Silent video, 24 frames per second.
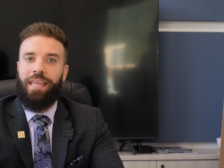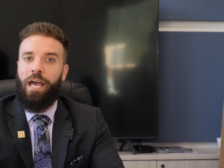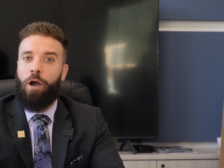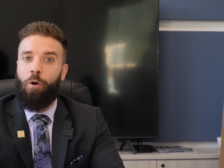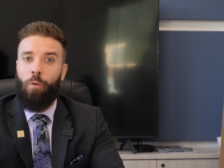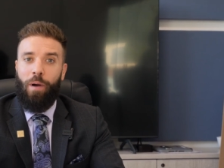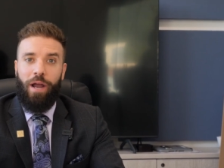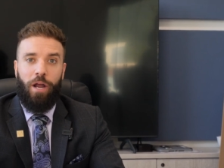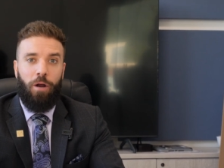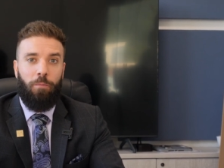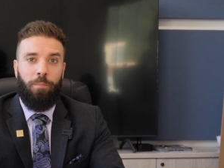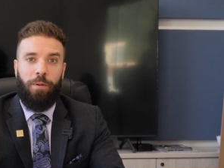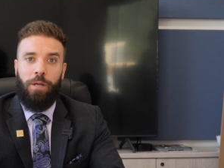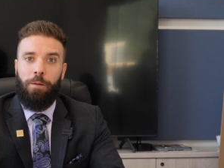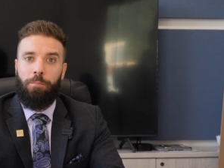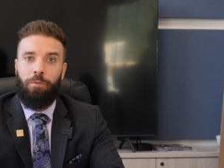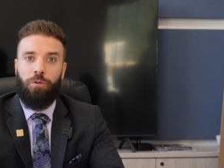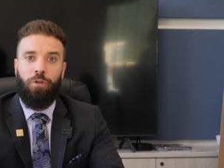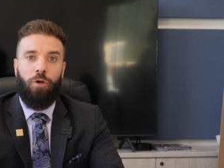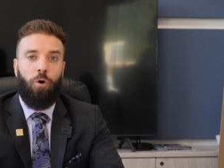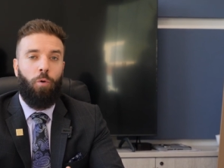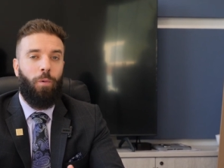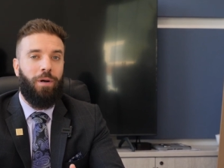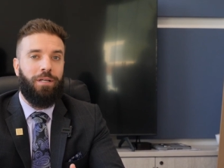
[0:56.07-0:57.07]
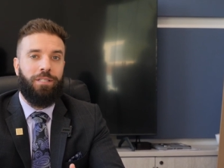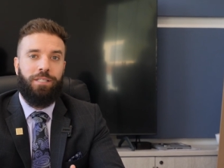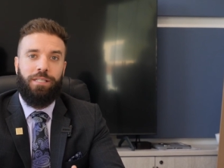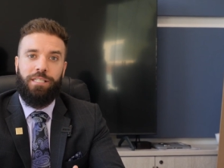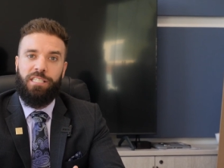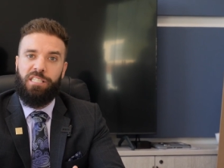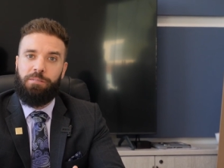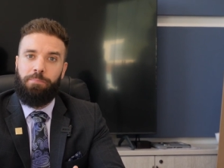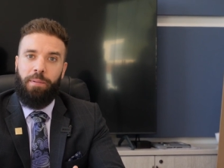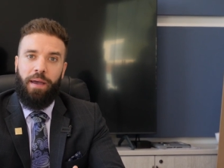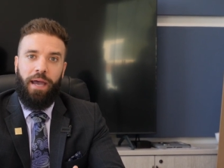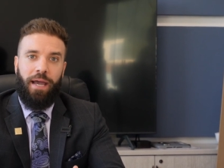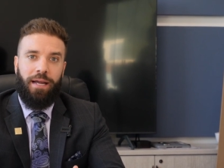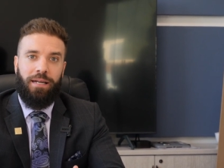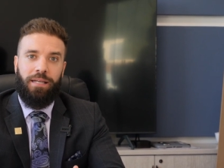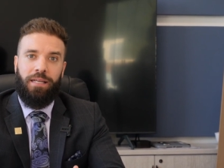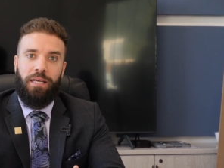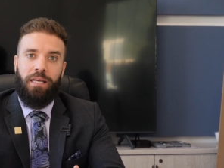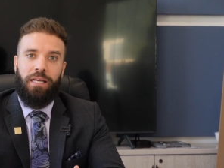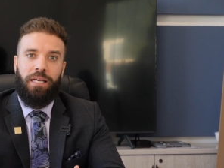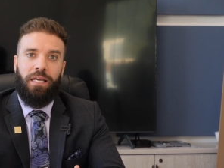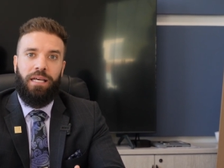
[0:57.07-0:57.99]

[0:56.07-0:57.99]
That way our people know what to expect.